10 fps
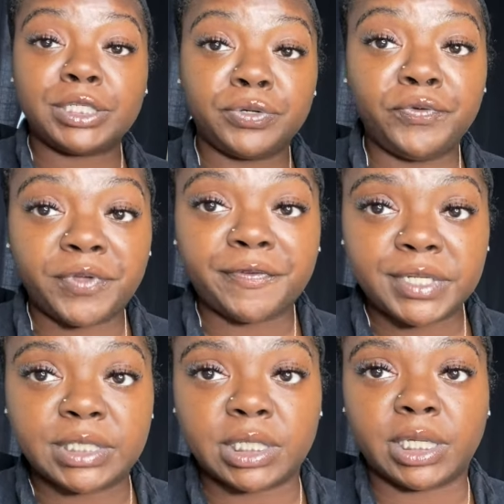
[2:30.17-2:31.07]

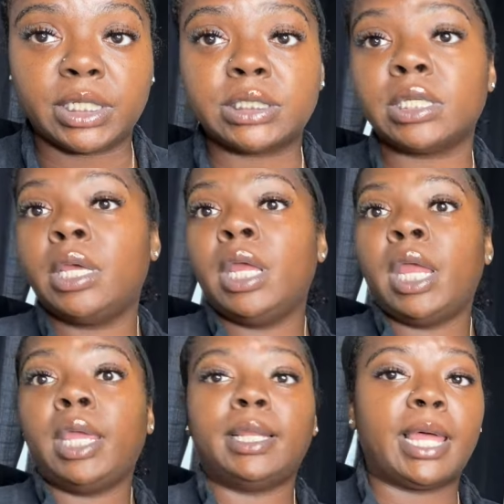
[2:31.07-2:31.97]
2.56
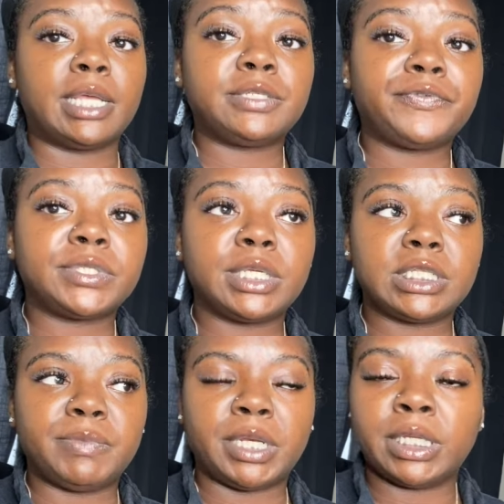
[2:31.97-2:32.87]
and it lasted for six
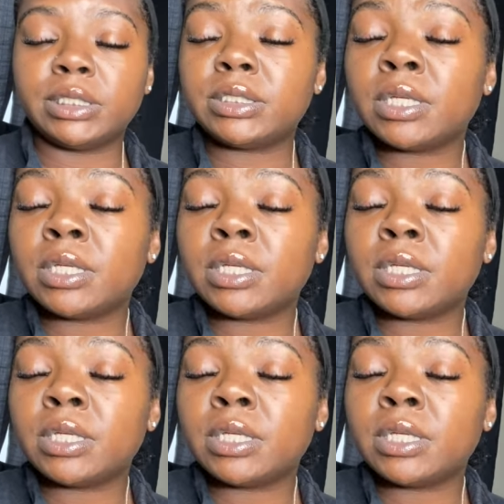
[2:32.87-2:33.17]
minutes